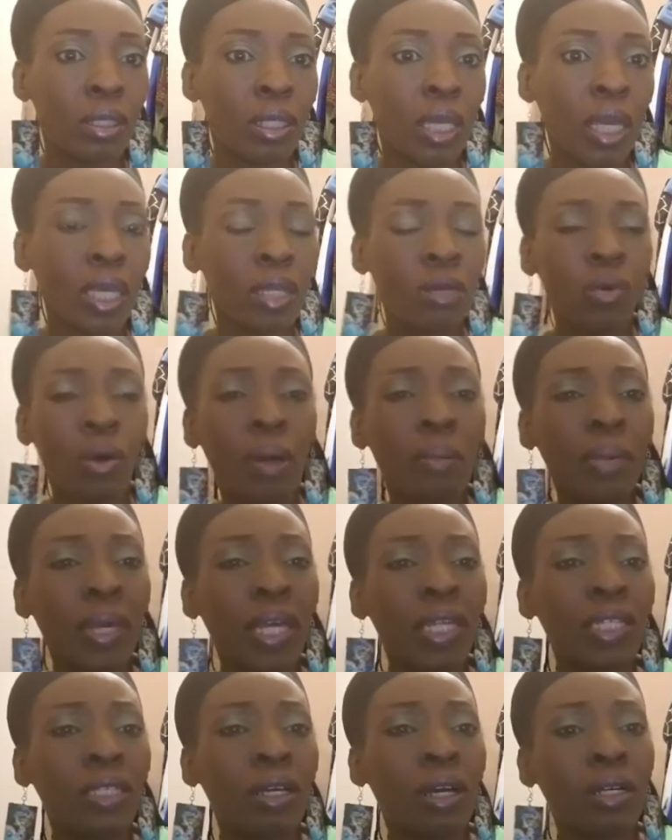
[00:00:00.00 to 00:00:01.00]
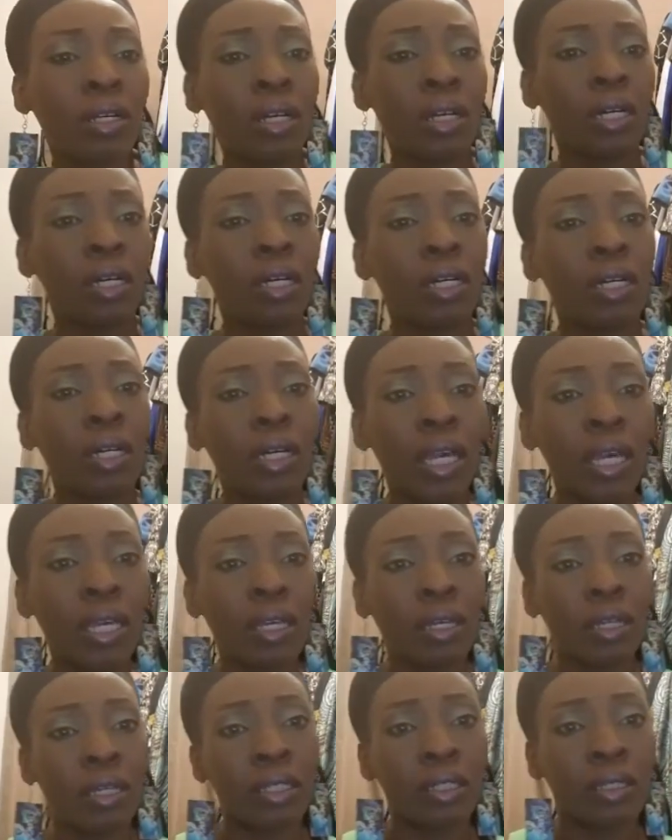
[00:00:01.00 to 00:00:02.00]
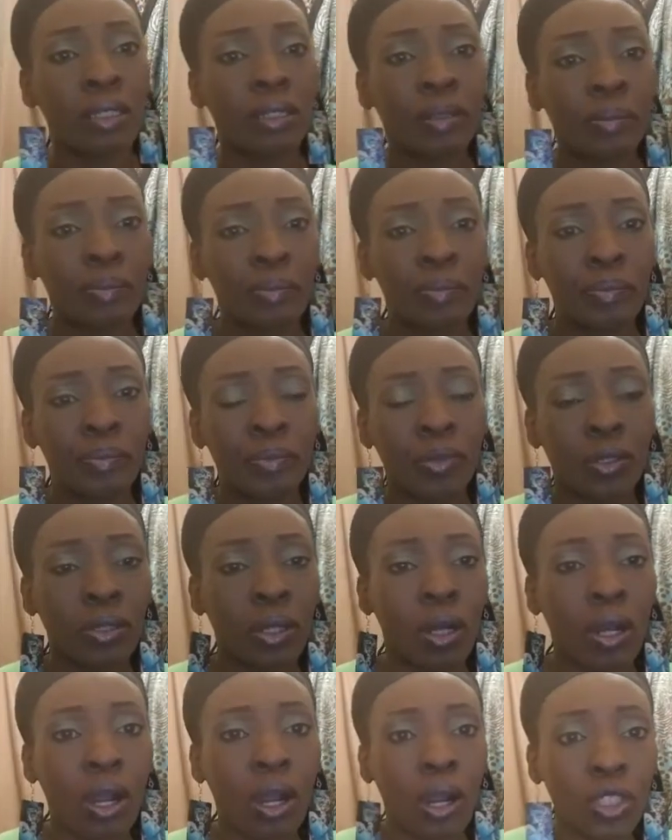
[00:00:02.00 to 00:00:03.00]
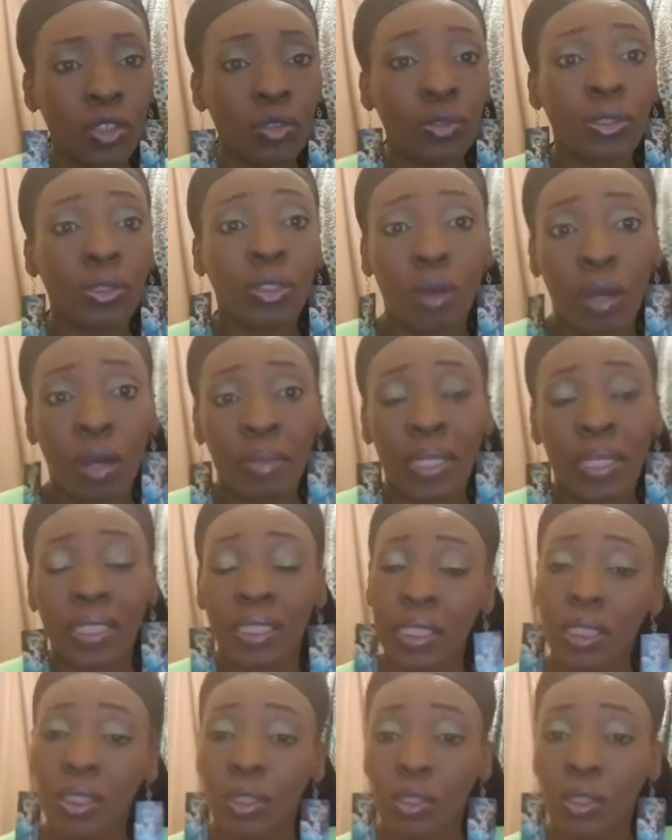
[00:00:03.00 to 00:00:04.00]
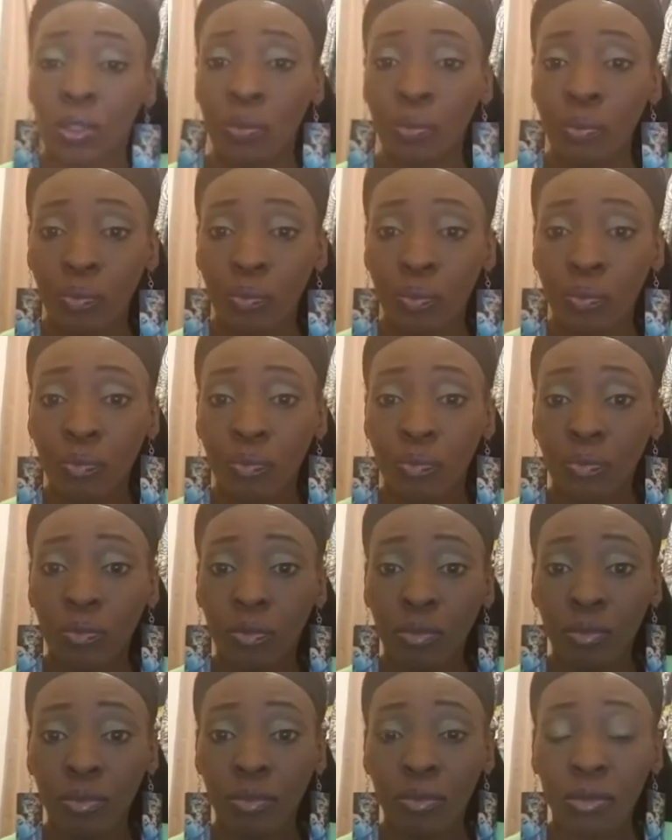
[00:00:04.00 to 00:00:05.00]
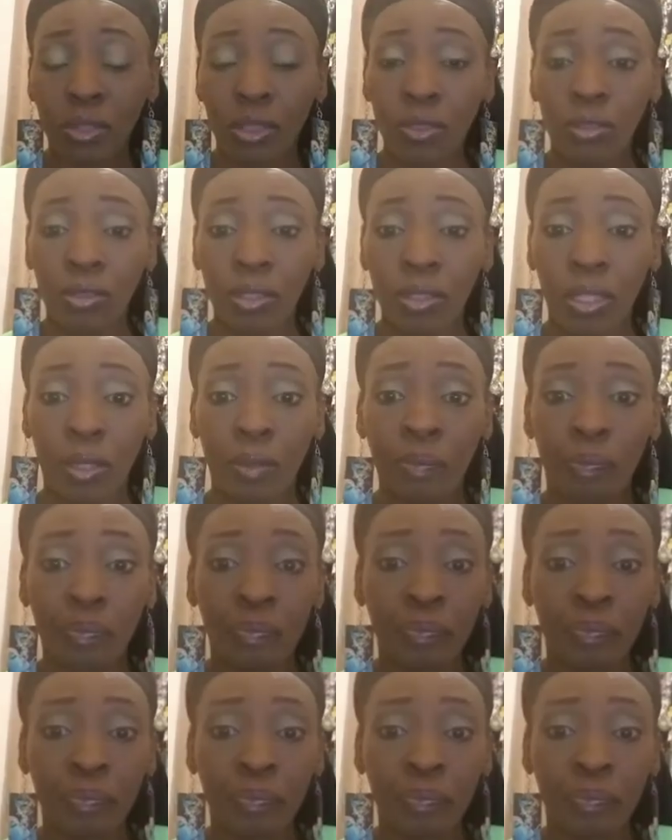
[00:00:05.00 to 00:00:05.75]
Hey, Kwame. Hey, Audrey, Kwame sees you, so you know.